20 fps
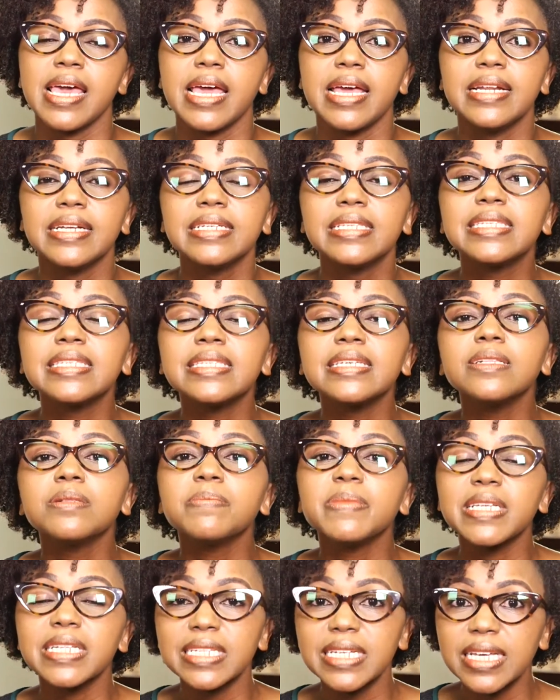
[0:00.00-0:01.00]
and it still
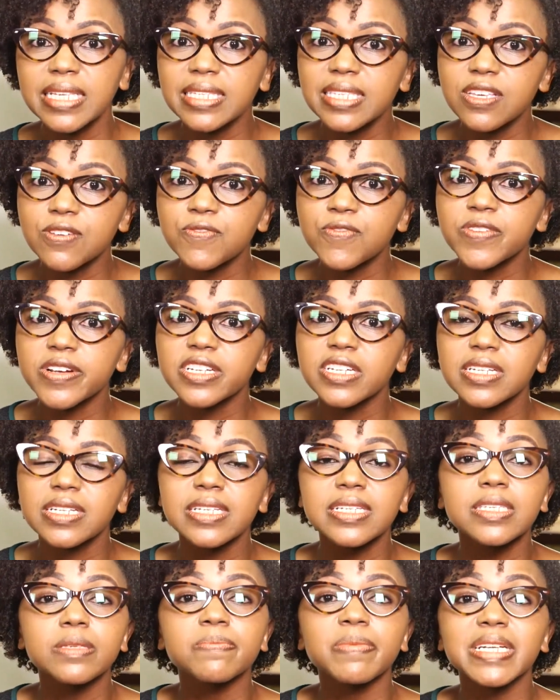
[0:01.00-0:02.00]
maintains the
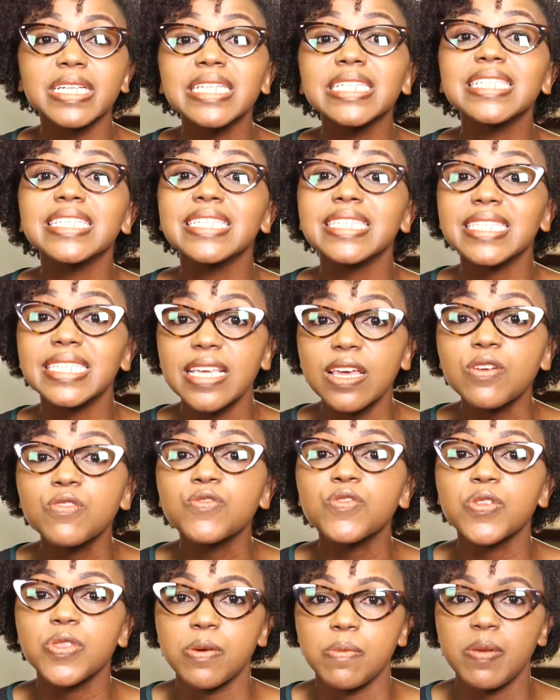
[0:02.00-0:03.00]
freshness, but it is safe
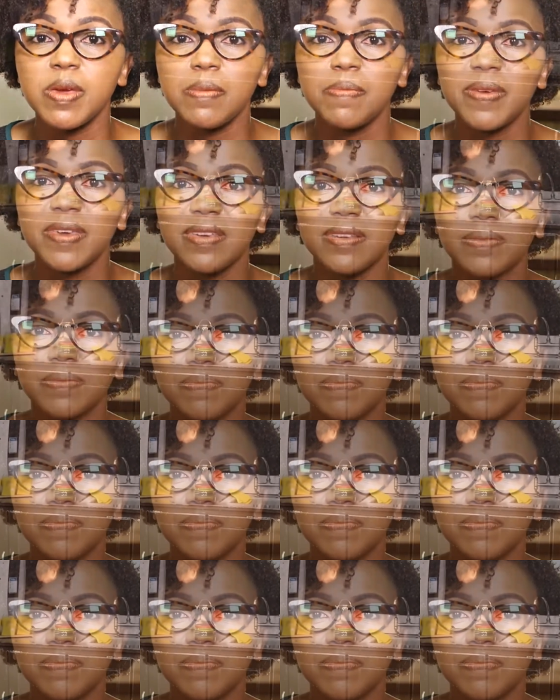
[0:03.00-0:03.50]
for the baby.